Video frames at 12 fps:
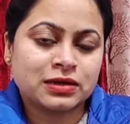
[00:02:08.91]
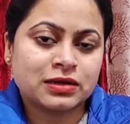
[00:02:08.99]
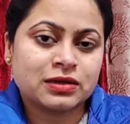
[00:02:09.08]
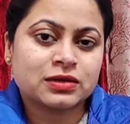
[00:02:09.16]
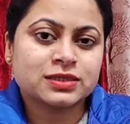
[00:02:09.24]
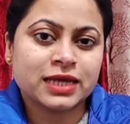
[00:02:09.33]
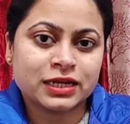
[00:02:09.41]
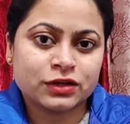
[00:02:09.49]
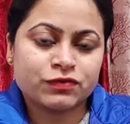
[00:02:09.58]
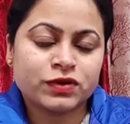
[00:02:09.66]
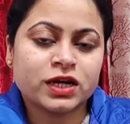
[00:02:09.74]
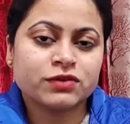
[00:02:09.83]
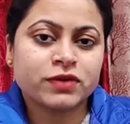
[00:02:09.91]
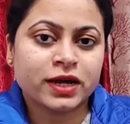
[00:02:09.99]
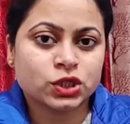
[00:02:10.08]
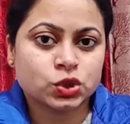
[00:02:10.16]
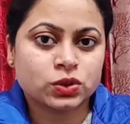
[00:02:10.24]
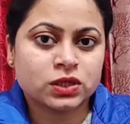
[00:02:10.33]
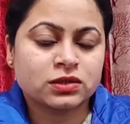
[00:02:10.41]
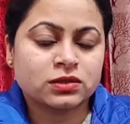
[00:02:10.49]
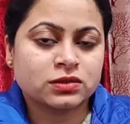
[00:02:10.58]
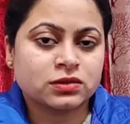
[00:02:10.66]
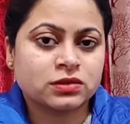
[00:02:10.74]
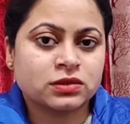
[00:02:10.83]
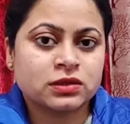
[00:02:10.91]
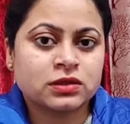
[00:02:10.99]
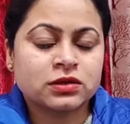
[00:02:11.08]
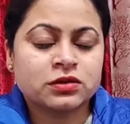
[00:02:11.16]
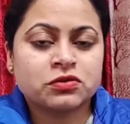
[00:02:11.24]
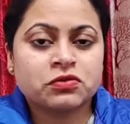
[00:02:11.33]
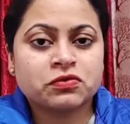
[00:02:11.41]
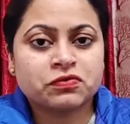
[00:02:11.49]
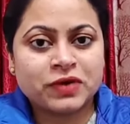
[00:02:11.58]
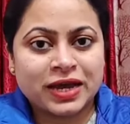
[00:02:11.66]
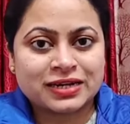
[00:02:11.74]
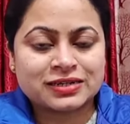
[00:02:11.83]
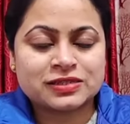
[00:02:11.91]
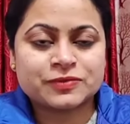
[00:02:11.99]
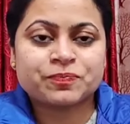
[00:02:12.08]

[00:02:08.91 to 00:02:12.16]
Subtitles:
scientific and factual facts.